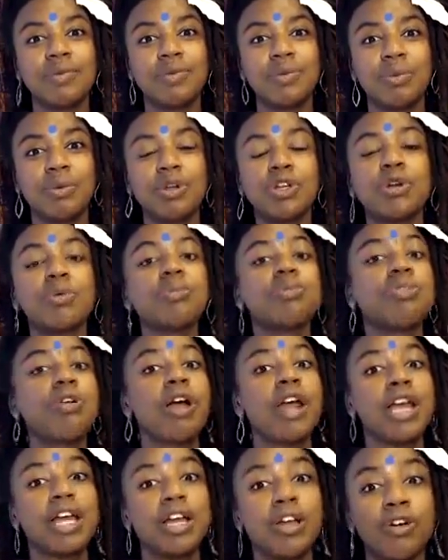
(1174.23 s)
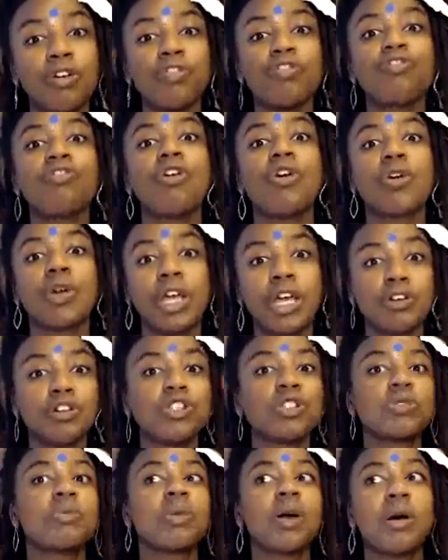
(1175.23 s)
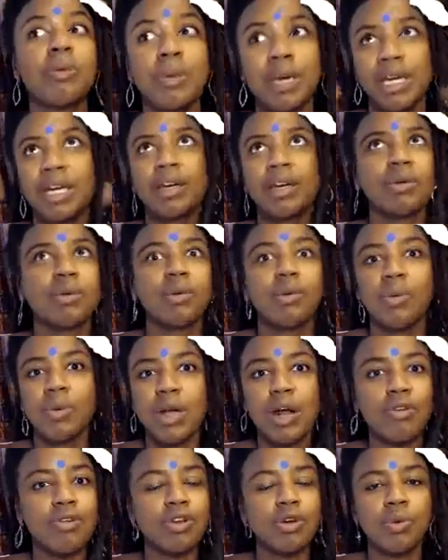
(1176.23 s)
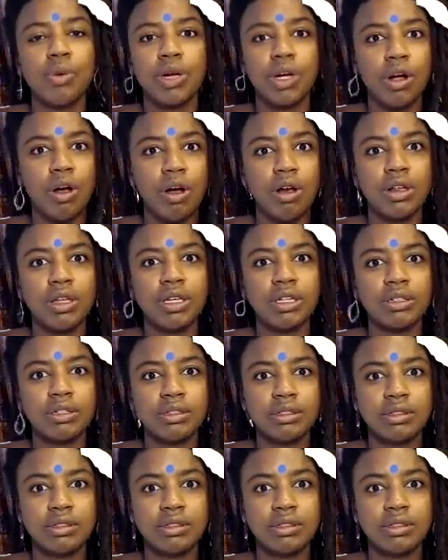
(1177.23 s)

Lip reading: when you're praying or invoking or spell making, whatever you want to call it.